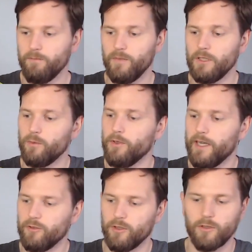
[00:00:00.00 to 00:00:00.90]
These will
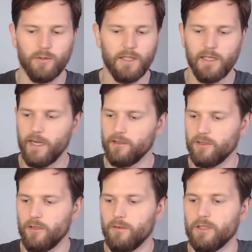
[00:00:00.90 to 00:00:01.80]
not turn green again,
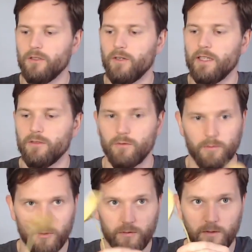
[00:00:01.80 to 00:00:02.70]
so it's okay to
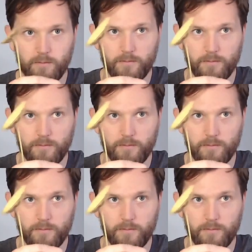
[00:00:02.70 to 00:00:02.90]
remove them.